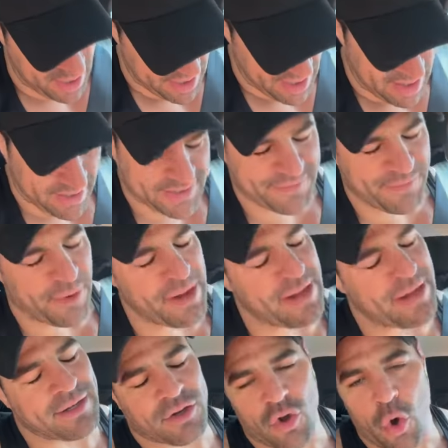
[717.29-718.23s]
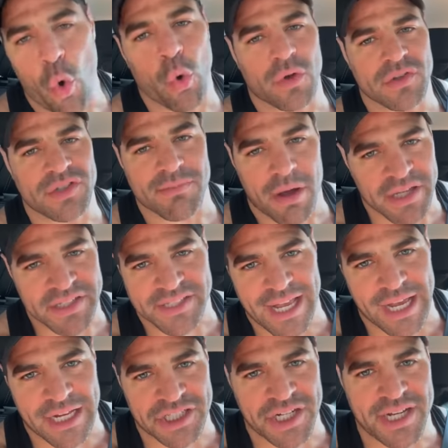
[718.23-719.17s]
And it's funny and cool as the
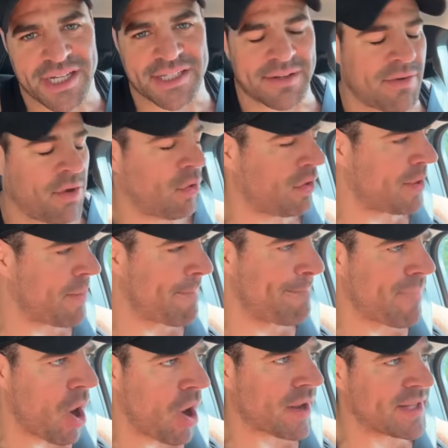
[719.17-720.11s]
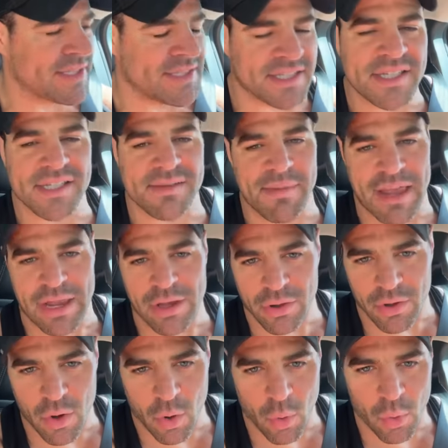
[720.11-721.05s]
mustache is. Holy buckets, does it make you
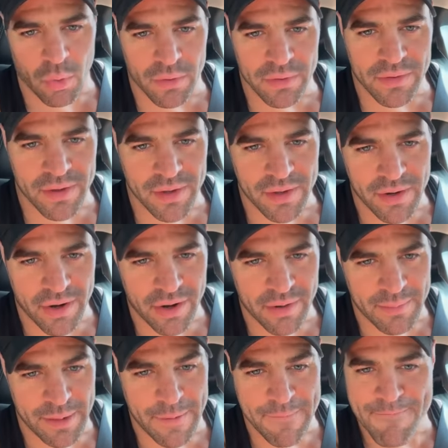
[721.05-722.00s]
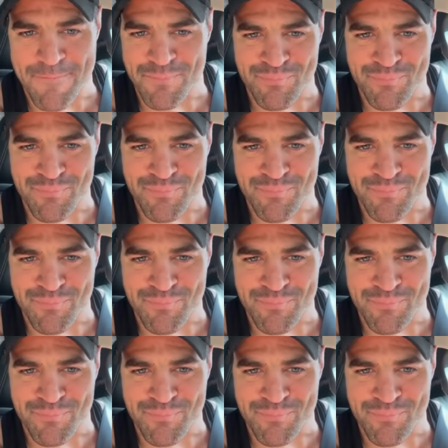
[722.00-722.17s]
look old. You know what I mean?